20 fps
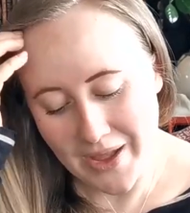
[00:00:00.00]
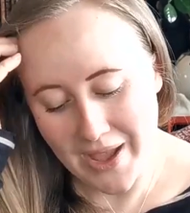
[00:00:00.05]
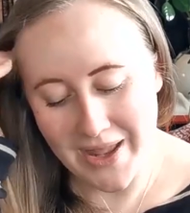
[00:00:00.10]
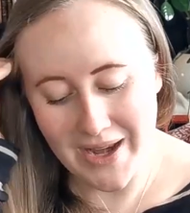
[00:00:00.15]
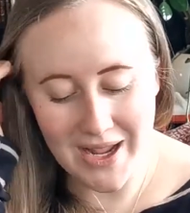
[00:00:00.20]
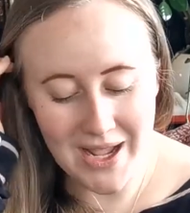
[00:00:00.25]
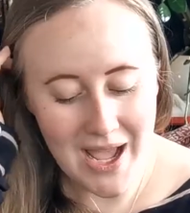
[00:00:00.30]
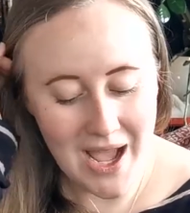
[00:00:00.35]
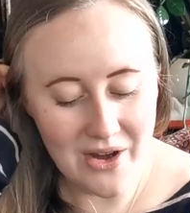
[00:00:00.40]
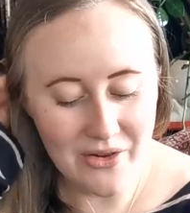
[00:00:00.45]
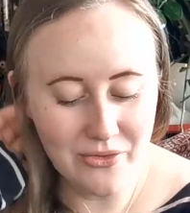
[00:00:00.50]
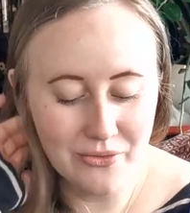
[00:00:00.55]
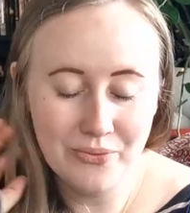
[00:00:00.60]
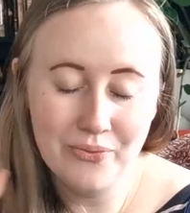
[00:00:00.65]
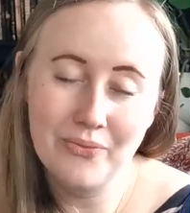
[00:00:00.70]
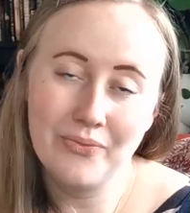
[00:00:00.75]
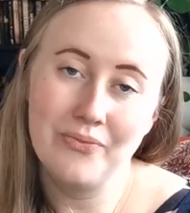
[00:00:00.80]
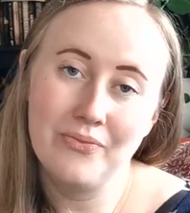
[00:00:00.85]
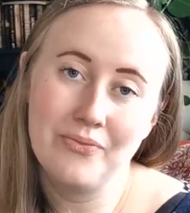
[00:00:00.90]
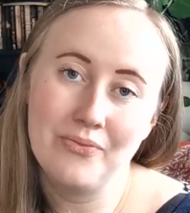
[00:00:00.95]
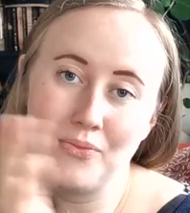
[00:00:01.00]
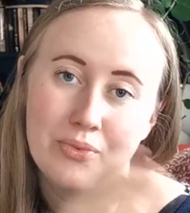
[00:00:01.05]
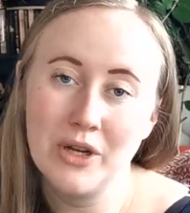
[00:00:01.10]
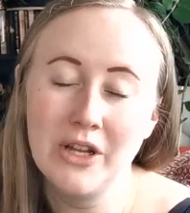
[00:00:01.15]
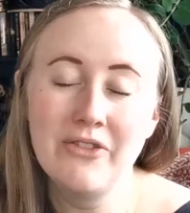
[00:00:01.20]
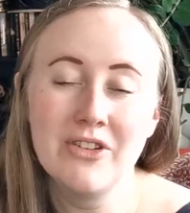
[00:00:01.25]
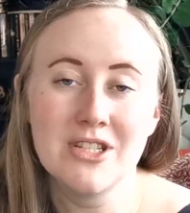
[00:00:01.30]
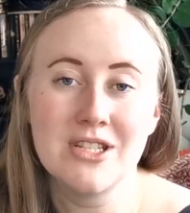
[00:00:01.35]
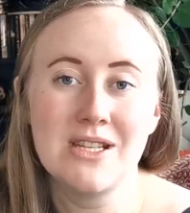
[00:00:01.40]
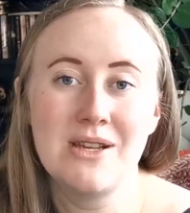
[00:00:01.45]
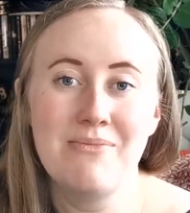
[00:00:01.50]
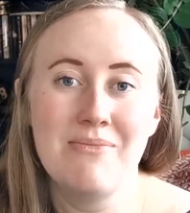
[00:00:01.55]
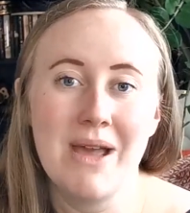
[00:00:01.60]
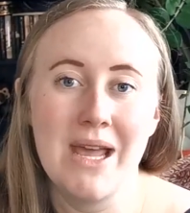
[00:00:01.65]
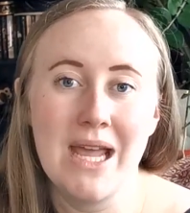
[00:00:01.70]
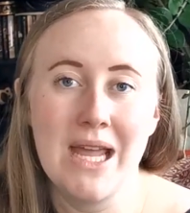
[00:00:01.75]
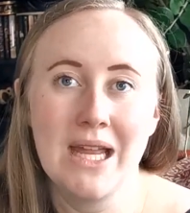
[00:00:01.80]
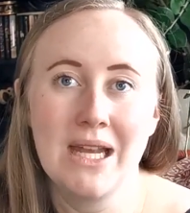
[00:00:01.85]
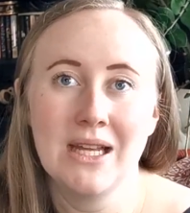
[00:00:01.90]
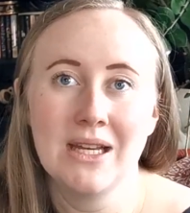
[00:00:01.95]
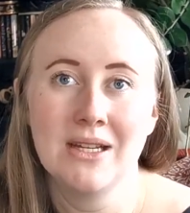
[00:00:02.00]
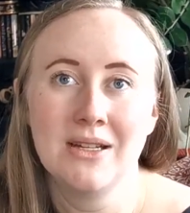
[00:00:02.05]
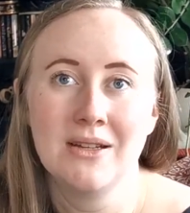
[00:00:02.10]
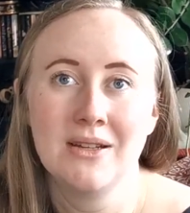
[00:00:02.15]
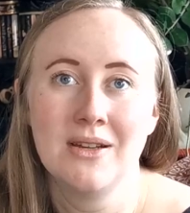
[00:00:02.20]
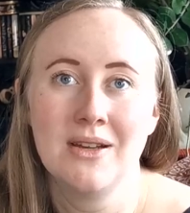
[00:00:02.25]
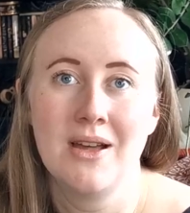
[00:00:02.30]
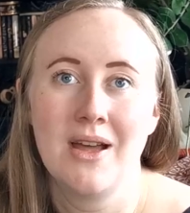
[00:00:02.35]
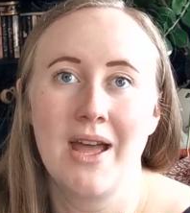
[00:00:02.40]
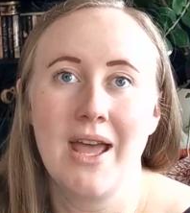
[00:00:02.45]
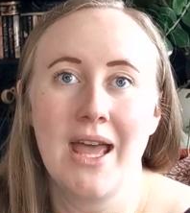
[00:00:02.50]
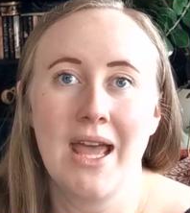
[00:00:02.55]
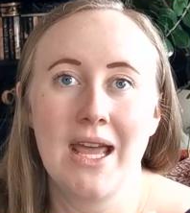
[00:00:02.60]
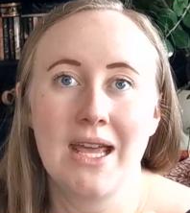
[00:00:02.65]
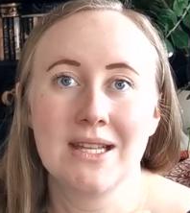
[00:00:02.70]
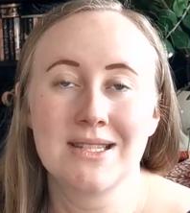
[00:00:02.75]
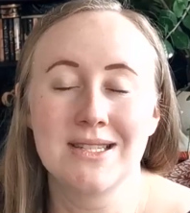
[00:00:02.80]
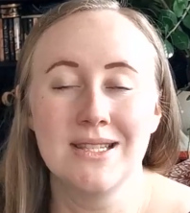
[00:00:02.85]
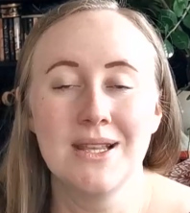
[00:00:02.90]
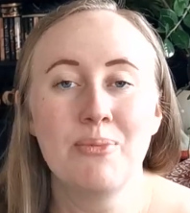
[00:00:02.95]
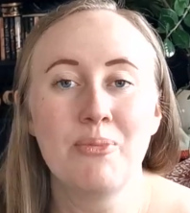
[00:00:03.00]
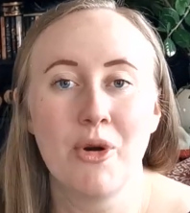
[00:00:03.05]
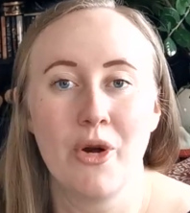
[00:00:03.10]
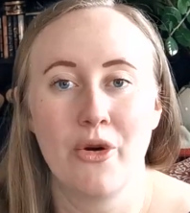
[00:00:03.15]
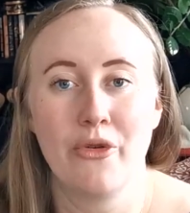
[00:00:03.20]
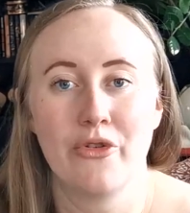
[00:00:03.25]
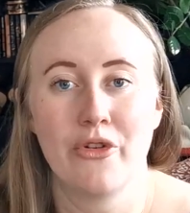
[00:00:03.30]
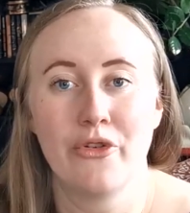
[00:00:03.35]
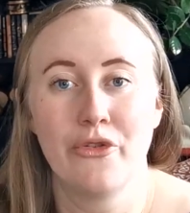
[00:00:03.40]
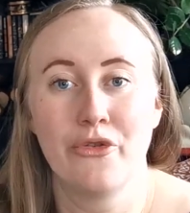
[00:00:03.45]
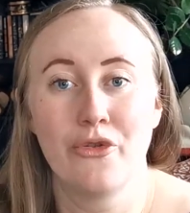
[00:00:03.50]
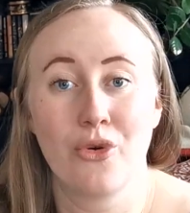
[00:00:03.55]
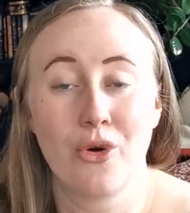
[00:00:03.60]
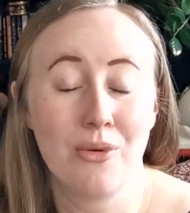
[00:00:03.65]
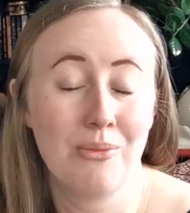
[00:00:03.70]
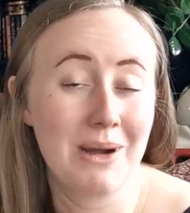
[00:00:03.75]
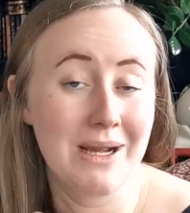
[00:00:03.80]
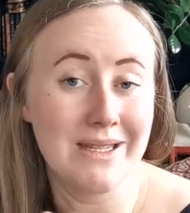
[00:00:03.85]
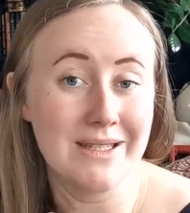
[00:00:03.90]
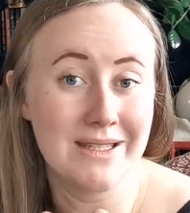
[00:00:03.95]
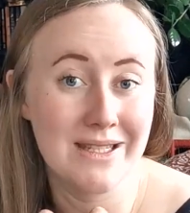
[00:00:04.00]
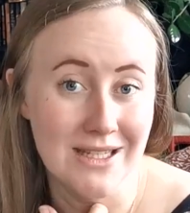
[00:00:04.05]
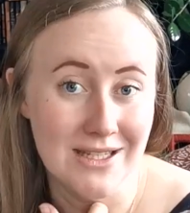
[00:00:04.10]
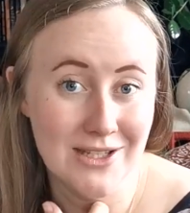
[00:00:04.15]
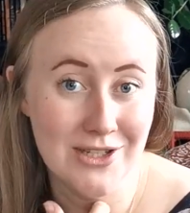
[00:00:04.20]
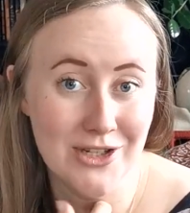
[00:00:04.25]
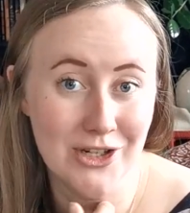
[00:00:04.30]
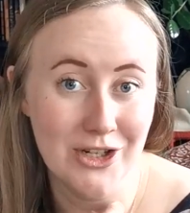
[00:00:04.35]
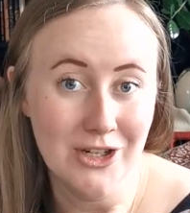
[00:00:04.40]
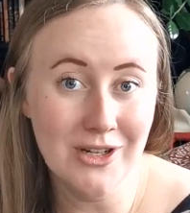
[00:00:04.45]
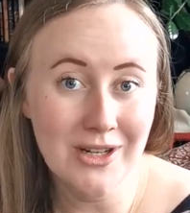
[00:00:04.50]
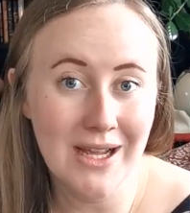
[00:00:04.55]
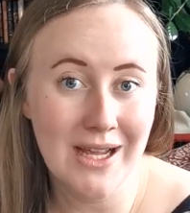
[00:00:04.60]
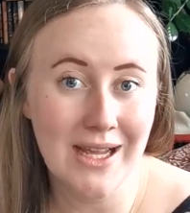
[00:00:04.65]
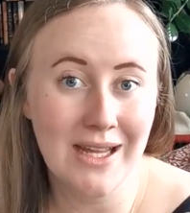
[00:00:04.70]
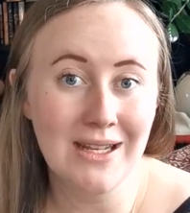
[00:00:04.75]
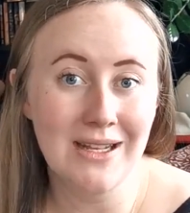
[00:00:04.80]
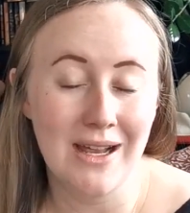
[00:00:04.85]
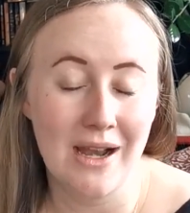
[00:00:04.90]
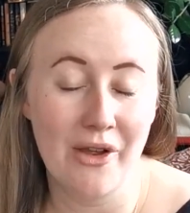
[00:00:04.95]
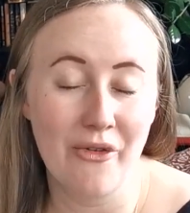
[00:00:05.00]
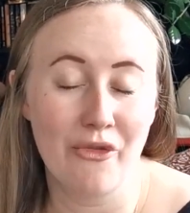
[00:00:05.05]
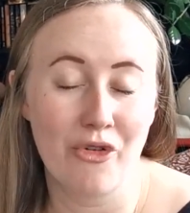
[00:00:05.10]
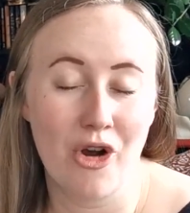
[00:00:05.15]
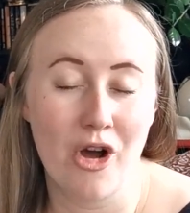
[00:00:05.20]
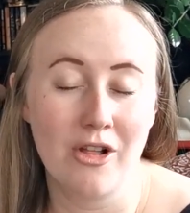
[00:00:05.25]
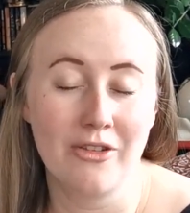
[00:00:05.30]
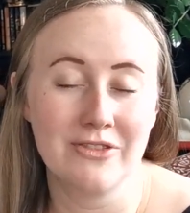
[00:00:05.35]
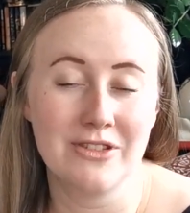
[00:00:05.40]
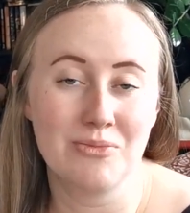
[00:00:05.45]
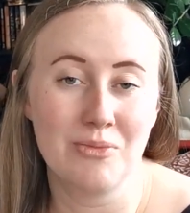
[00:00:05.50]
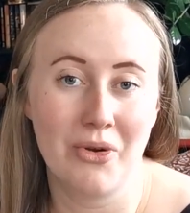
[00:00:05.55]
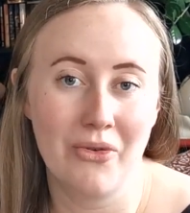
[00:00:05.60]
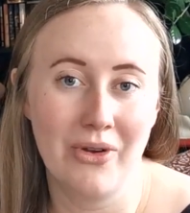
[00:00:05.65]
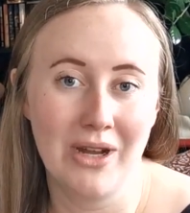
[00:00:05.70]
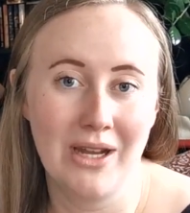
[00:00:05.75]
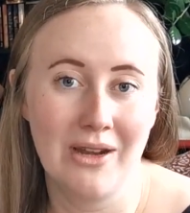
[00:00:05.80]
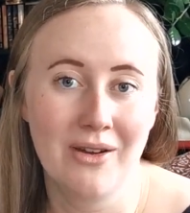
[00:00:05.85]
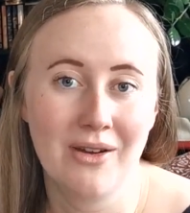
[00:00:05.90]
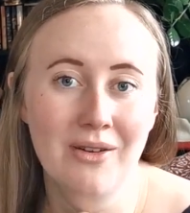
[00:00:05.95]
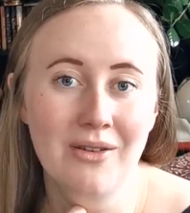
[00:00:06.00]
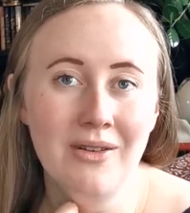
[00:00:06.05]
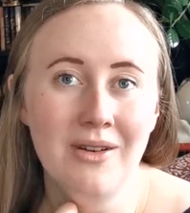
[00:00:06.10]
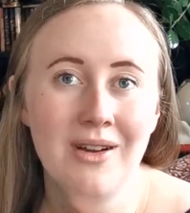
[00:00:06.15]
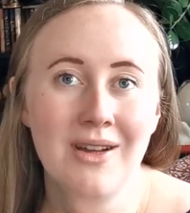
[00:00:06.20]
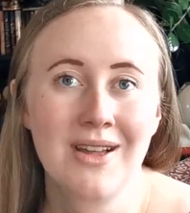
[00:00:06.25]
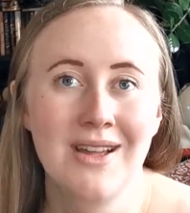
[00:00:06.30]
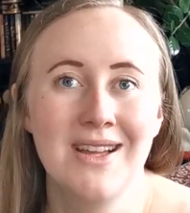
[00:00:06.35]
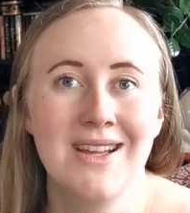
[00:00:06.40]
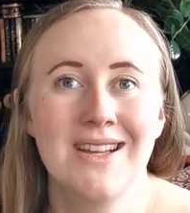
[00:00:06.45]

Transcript: And I had previously made a slipover for my sister in Knitting for Olive's Merino,